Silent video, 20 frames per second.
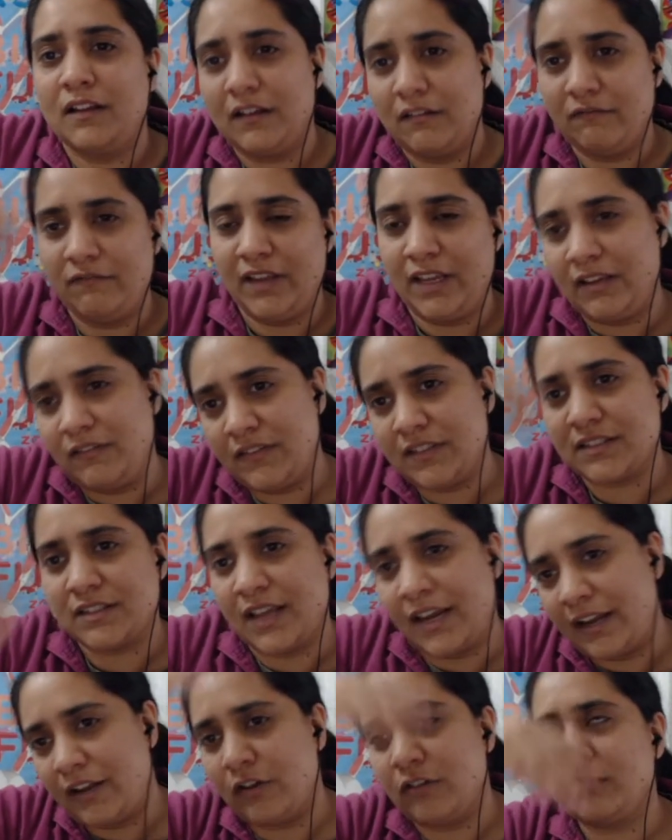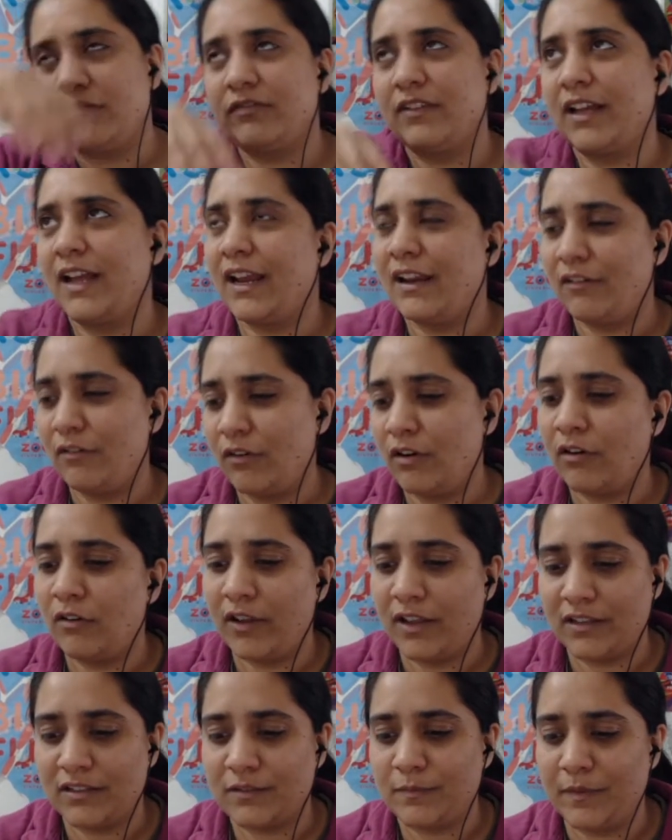wave is kind of like I don't know how to
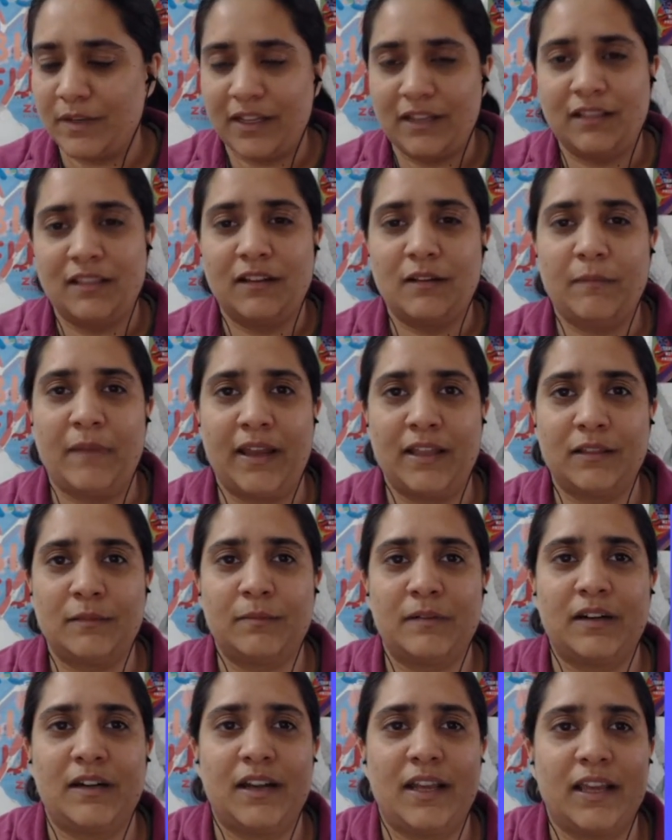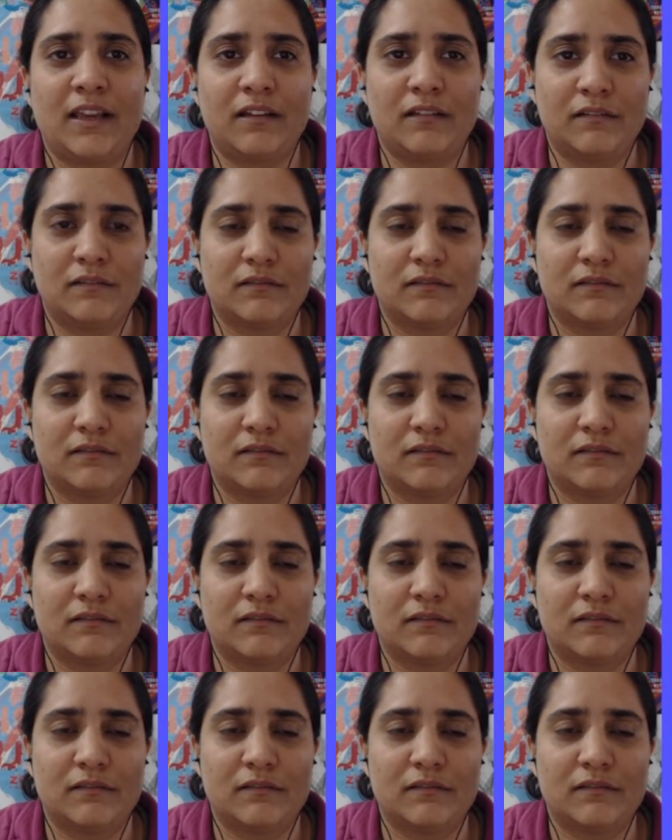explain the math, but like